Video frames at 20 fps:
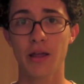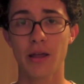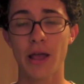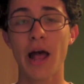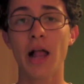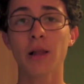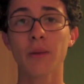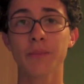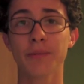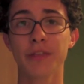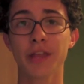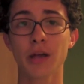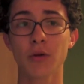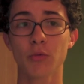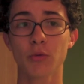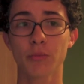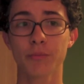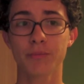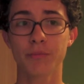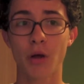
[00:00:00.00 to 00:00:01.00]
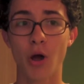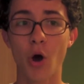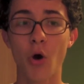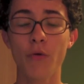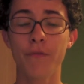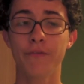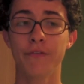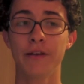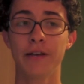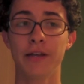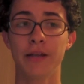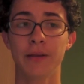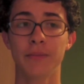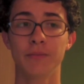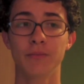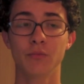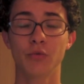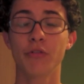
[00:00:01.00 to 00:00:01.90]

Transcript: Help that will hopefully